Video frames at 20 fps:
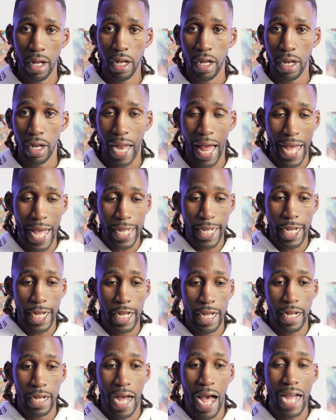like,
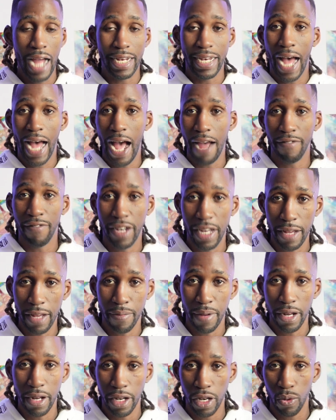I dive deep
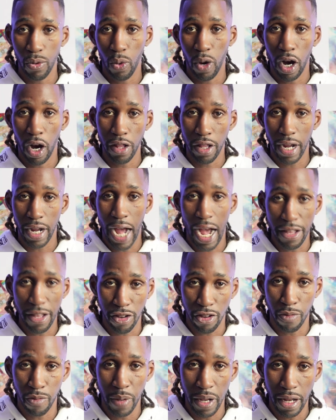into what other guys are
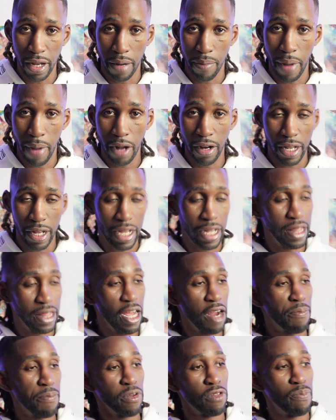speaking about to get
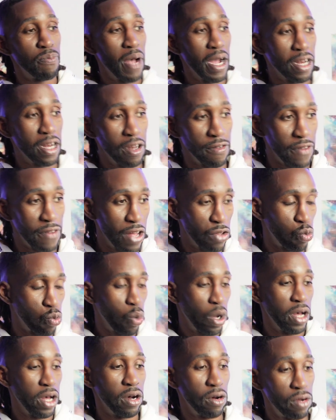their perspective as
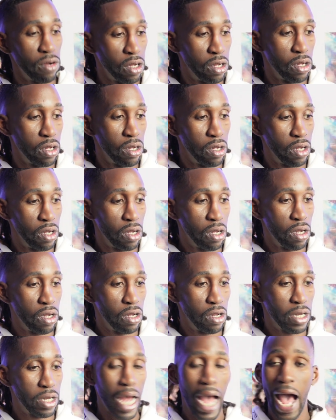well,
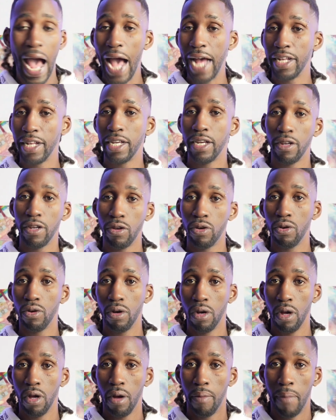to add to
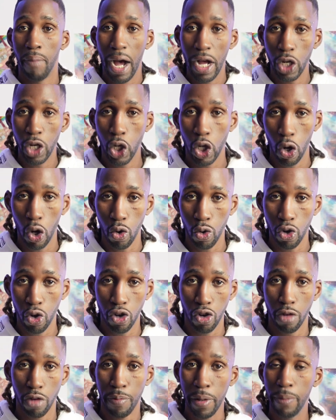my show,
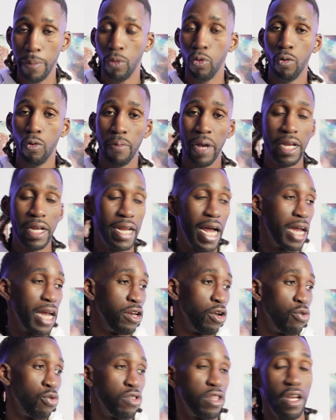to the people who may not
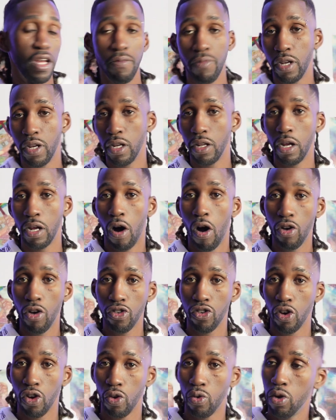know them,
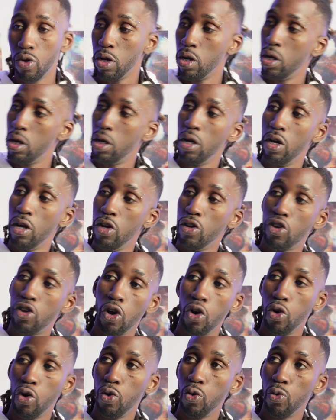also
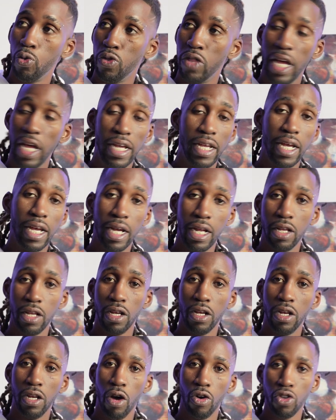so they can,
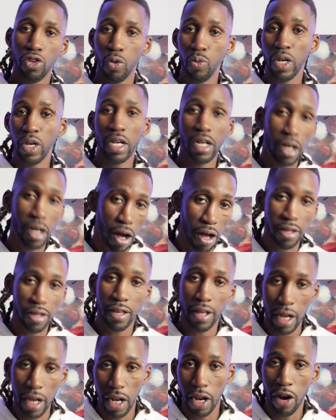so we can
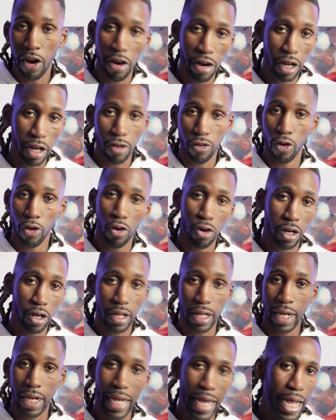constantly learn and grow, because
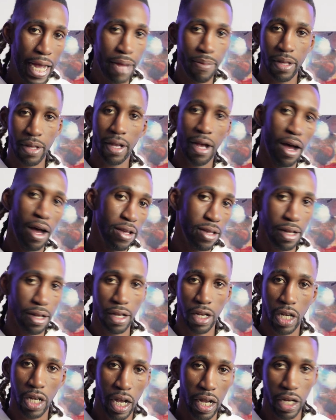the game is
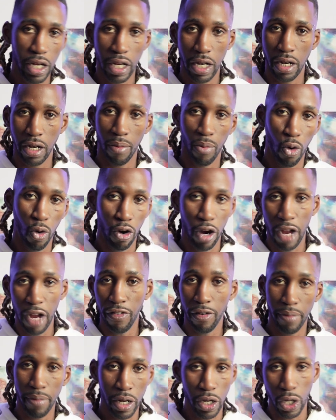constantly changing, and the more
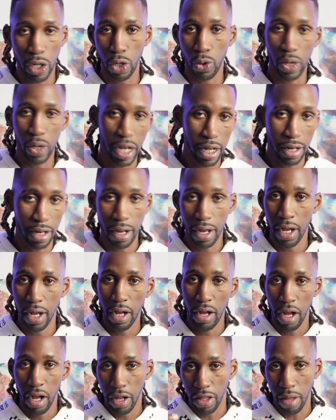information you get,
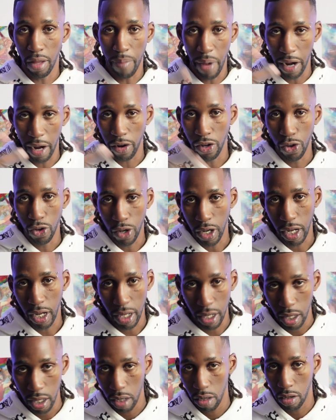the better you
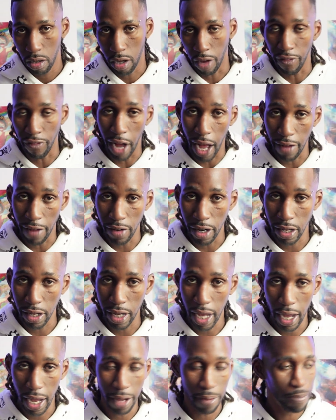can survive in this
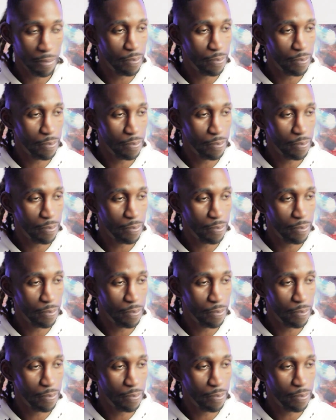game.